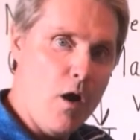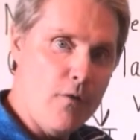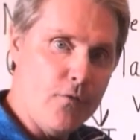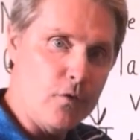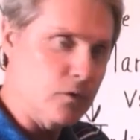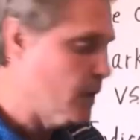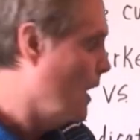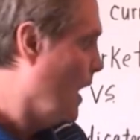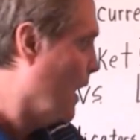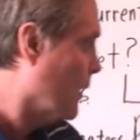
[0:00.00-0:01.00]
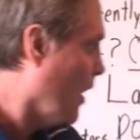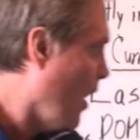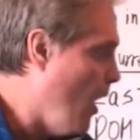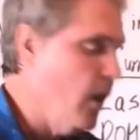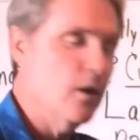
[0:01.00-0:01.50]
offers, and
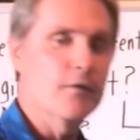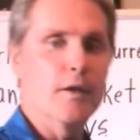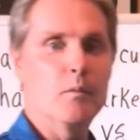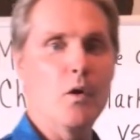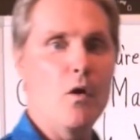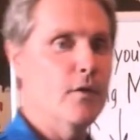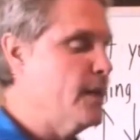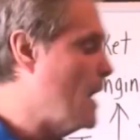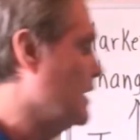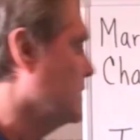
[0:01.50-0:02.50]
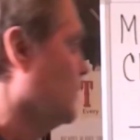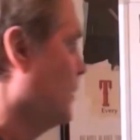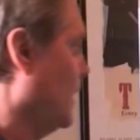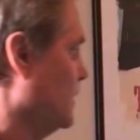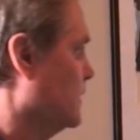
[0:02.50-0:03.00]
all of them were over the
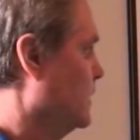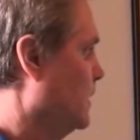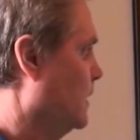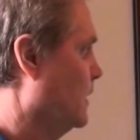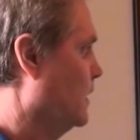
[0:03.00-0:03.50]
asking price.